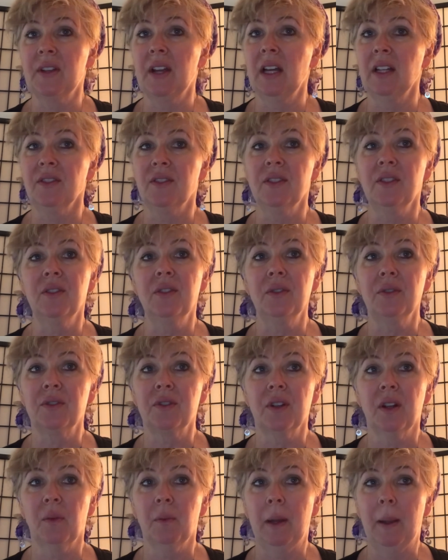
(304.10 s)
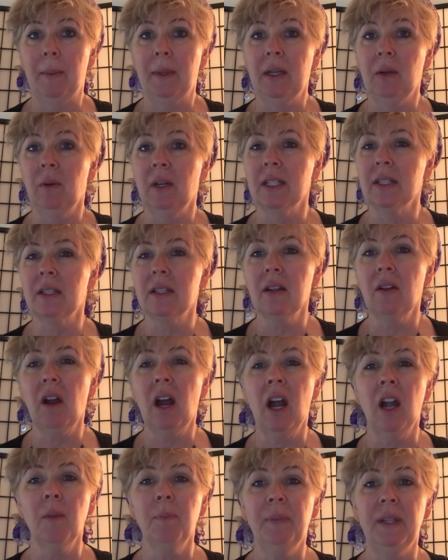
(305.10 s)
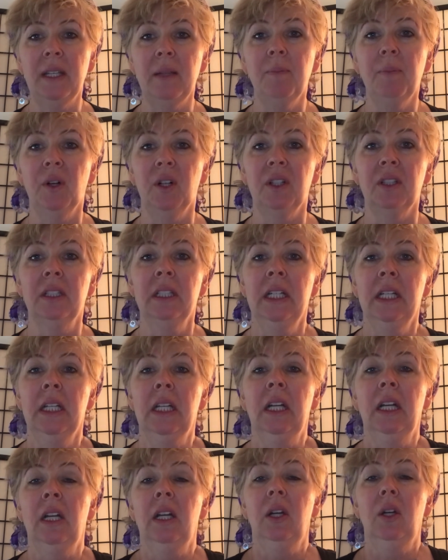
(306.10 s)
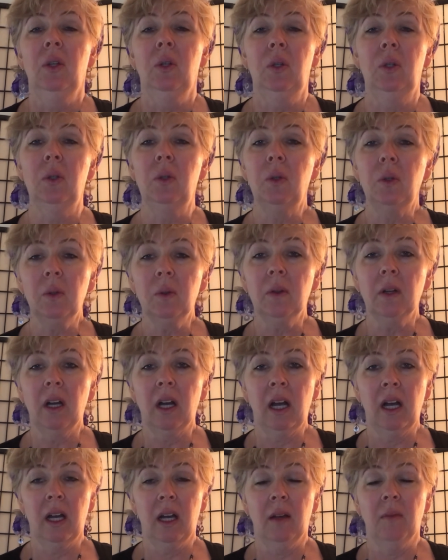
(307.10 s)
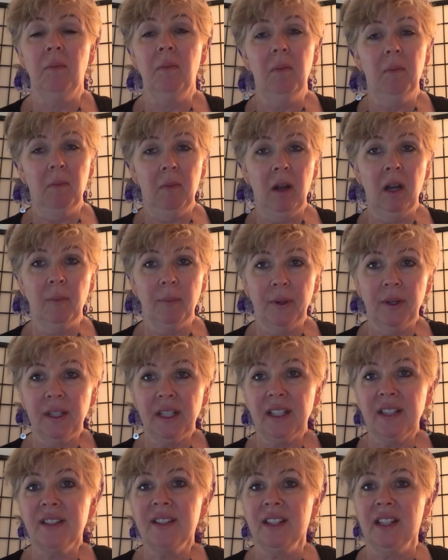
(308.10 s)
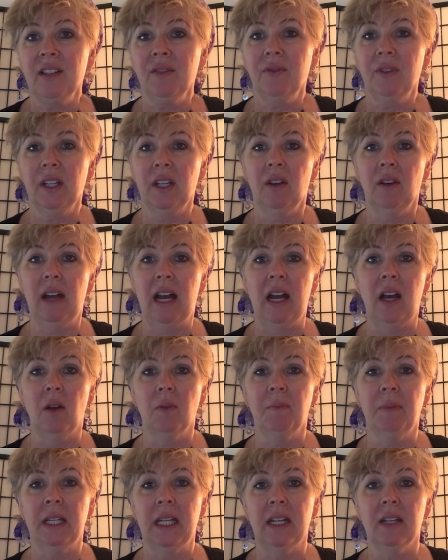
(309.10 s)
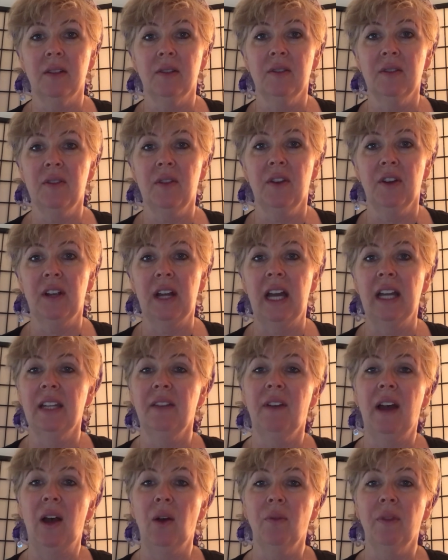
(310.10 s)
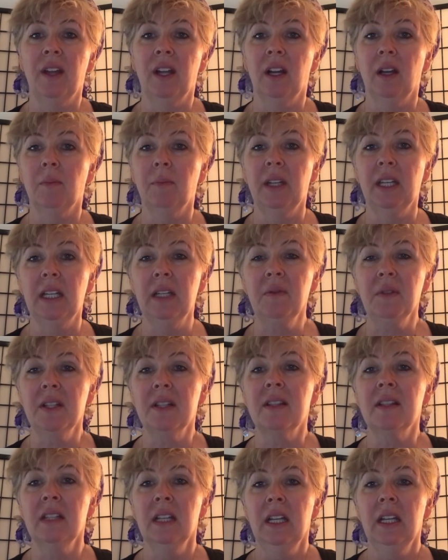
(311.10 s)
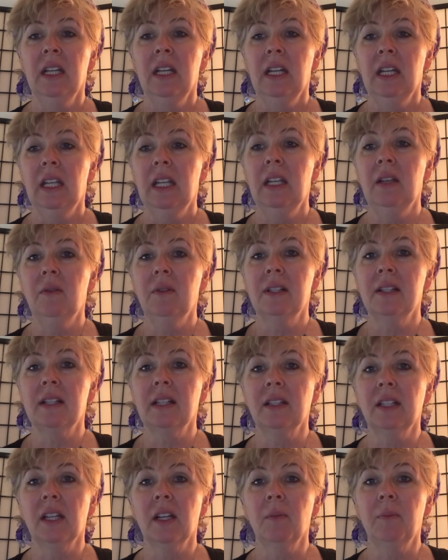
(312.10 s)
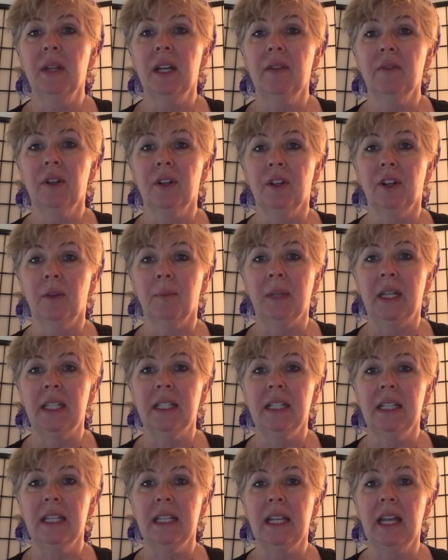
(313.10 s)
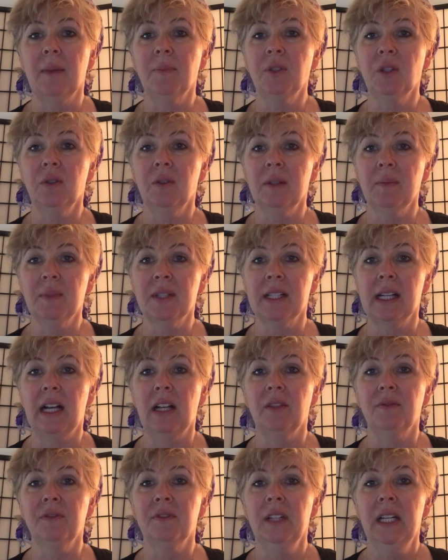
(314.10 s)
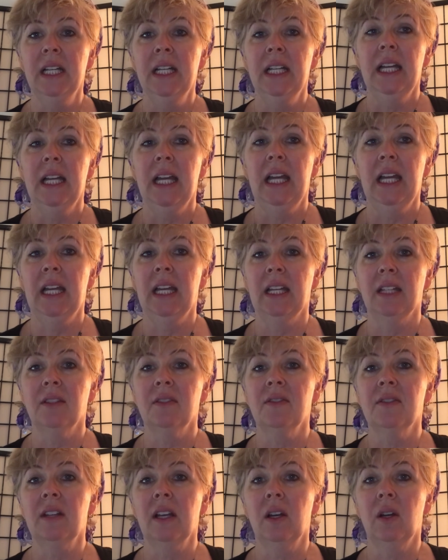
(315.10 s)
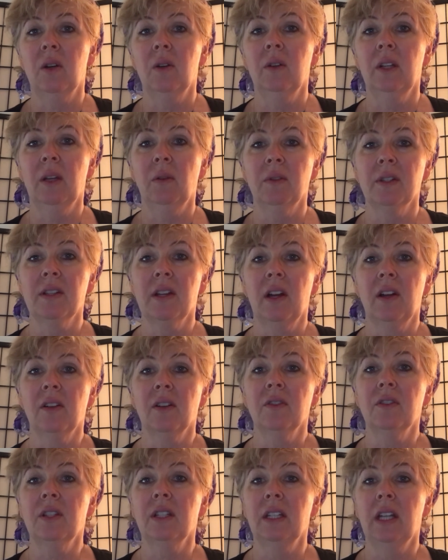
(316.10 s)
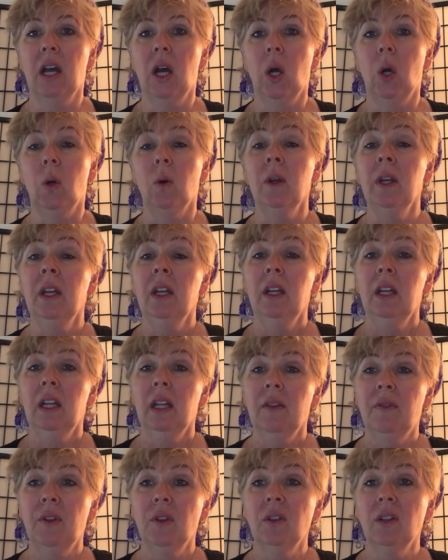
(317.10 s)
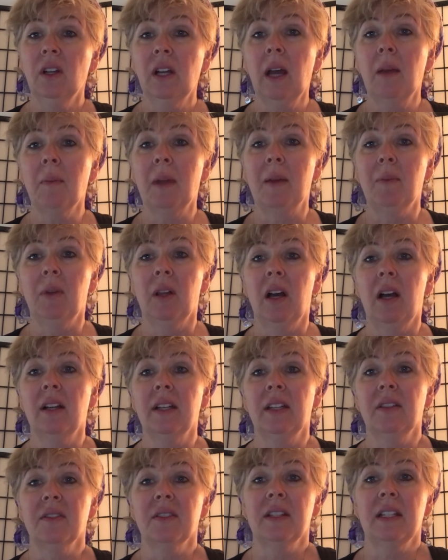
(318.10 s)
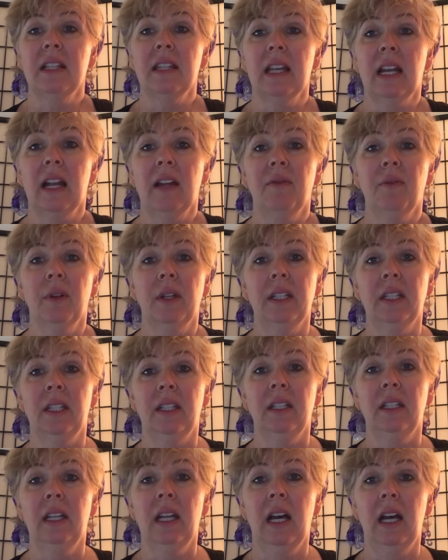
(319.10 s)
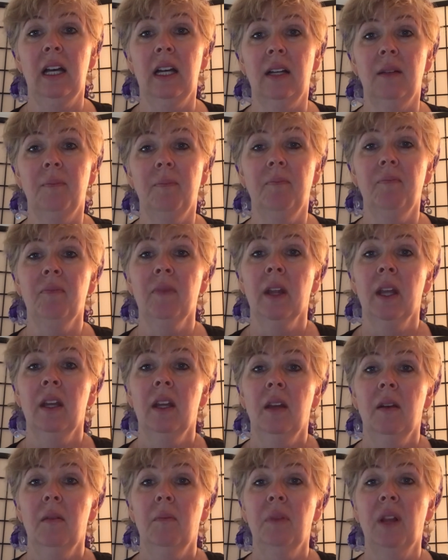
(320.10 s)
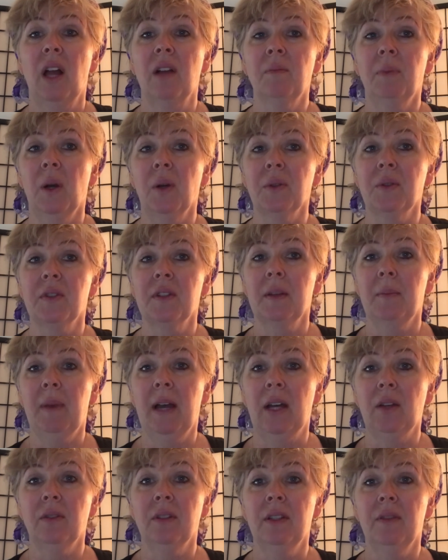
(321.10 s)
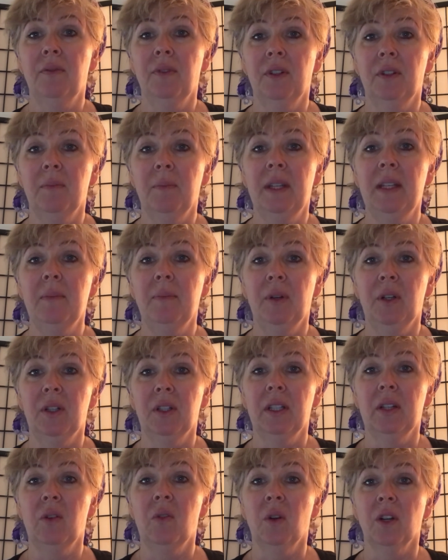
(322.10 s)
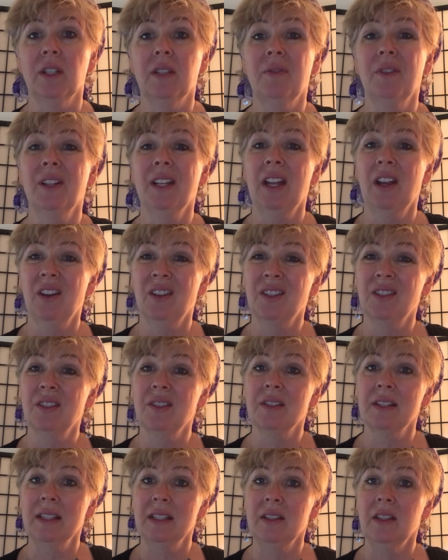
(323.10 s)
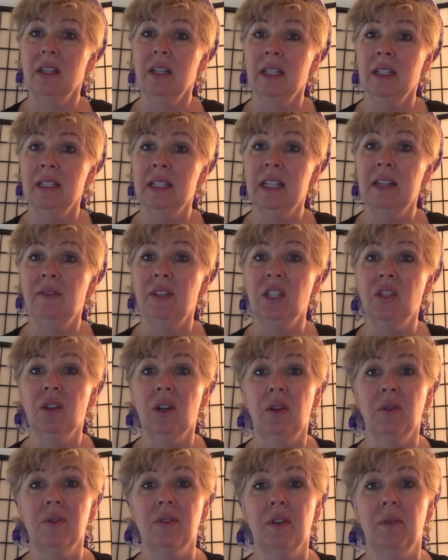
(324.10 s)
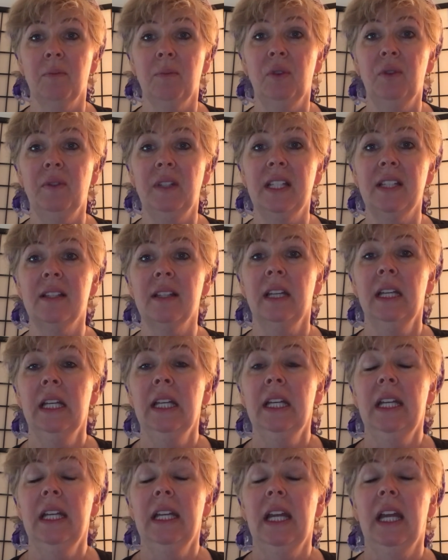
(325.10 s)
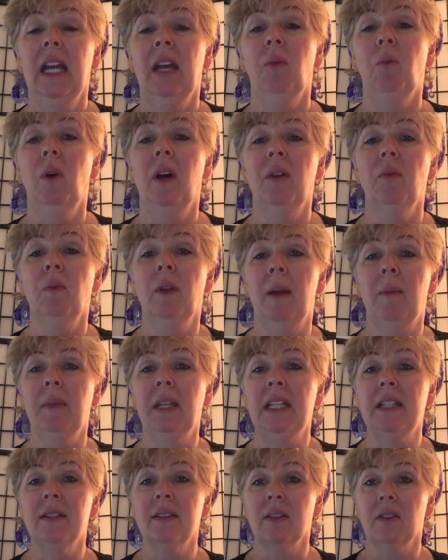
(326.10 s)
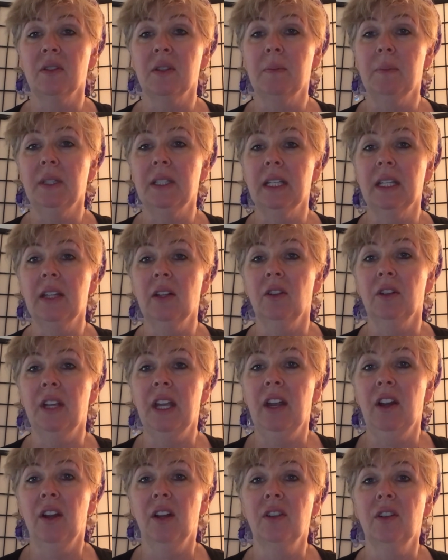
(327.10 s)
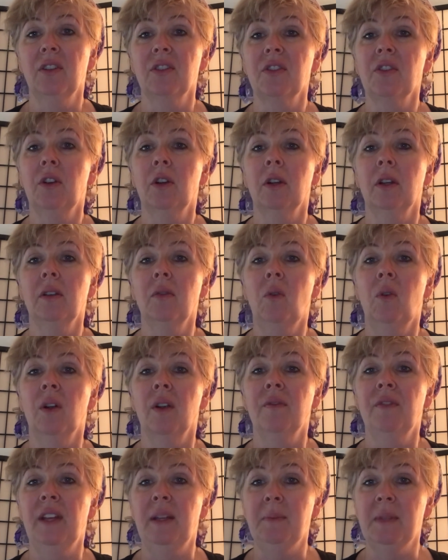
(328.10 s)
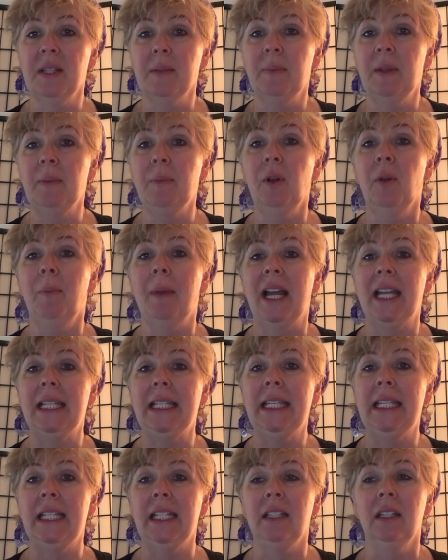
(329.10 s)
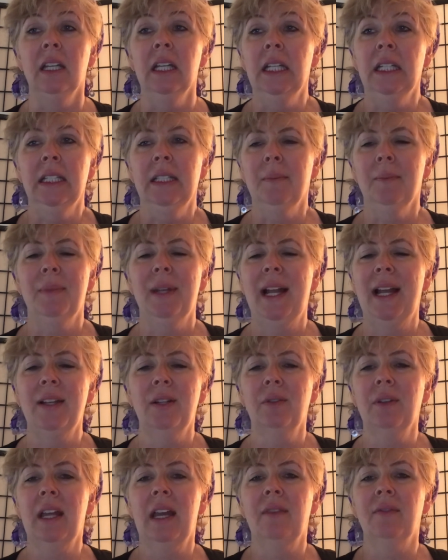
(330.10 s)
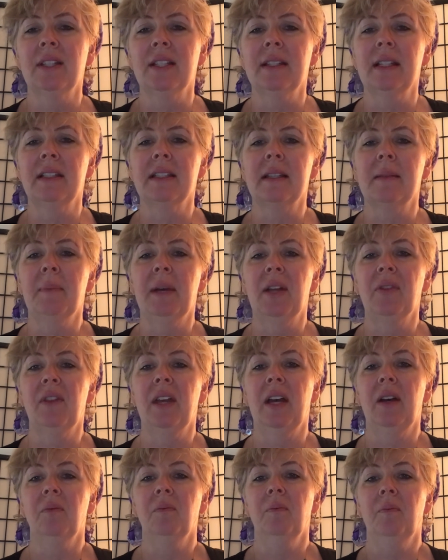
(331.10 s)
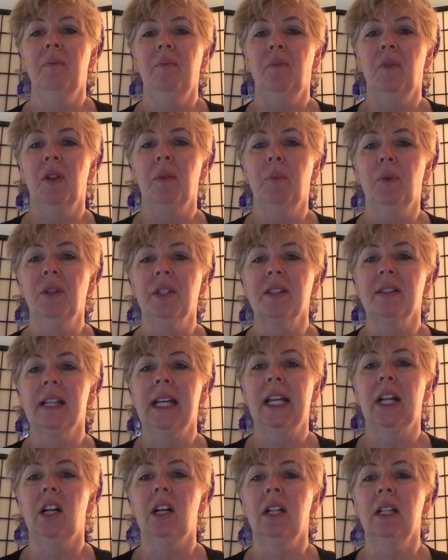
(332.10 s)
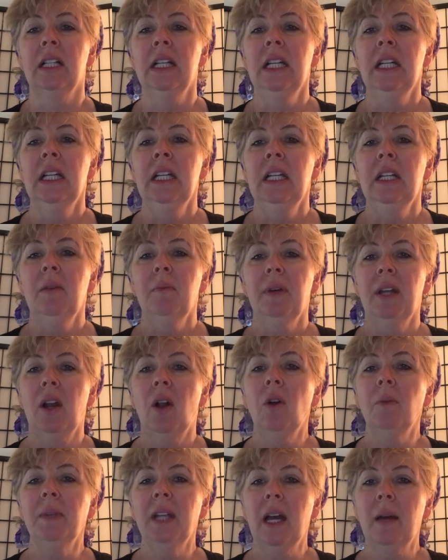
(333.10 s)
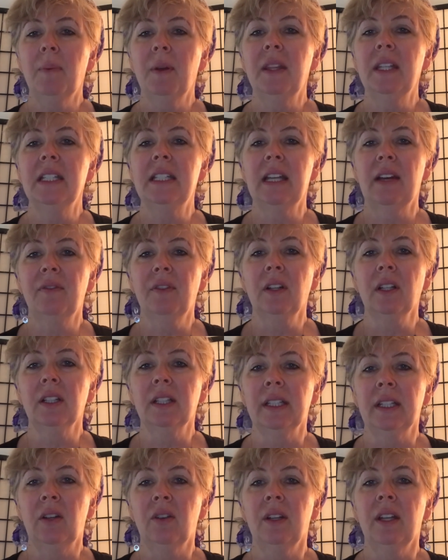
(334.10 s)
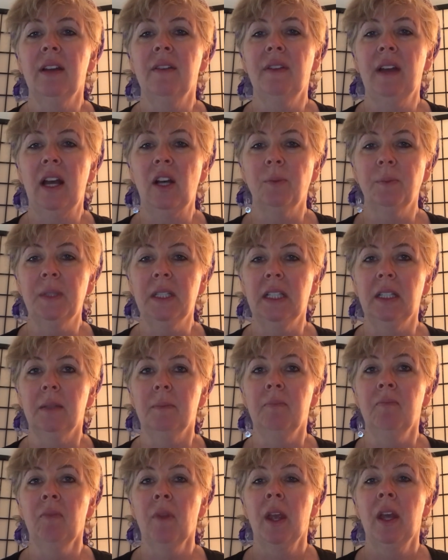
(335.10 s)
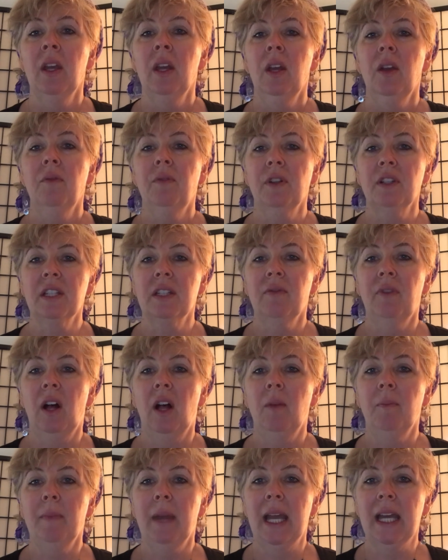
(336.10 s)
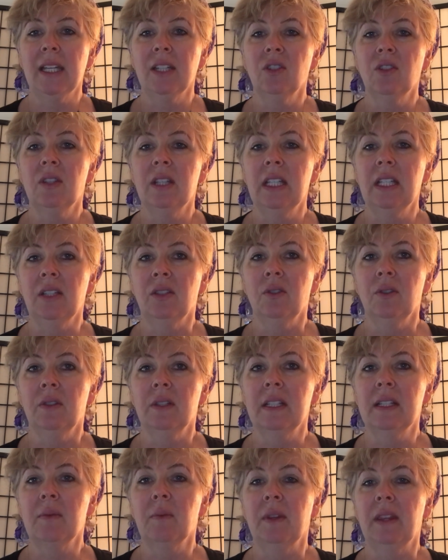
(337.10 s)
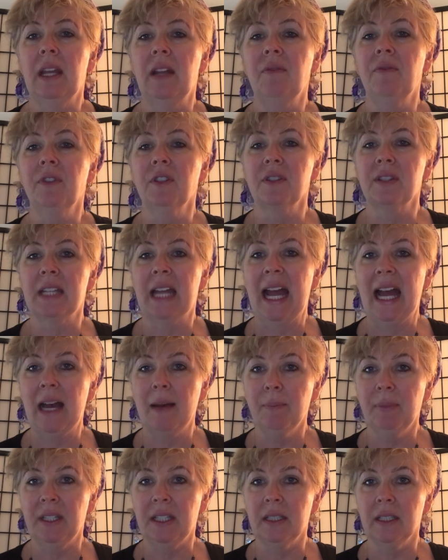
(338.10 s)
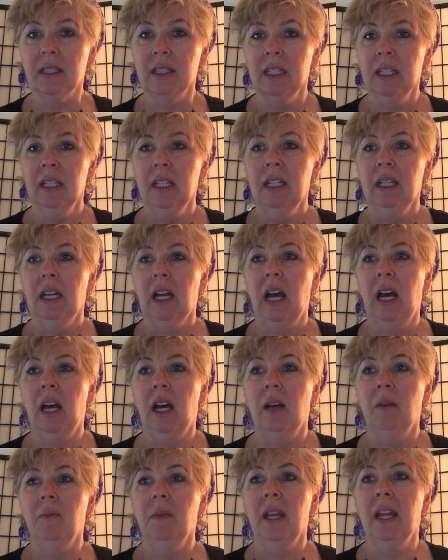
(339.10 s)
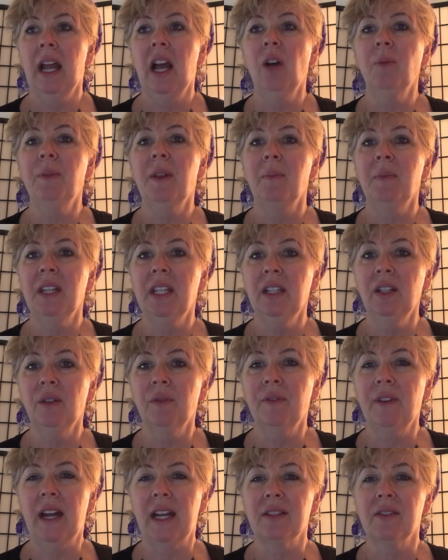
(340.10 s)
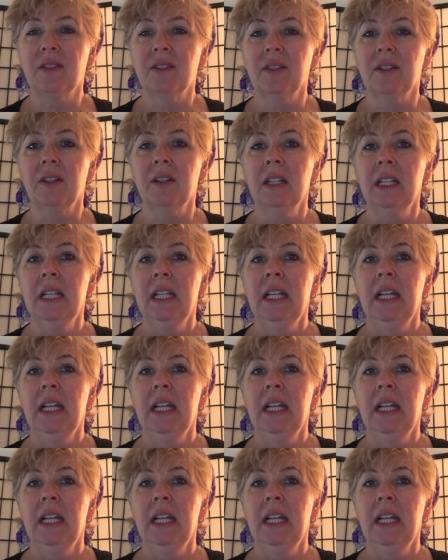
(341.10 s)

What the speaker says: constitutional remedy was. There are people who are pretty easy to figure out because they're kind of out there, but he was a little bit of a hermit. He kept to himself, and so it was harder to know. If you look on my blog, you'll see that I've written blog posts about different people or different characters in TV shows or movies and what remedies those particular characters or famous people might need. But I don't have a sense about that with Prince at all. But homeopathy definitely could have helped him, first of all, manage the injuries when they first happened and help them heal faster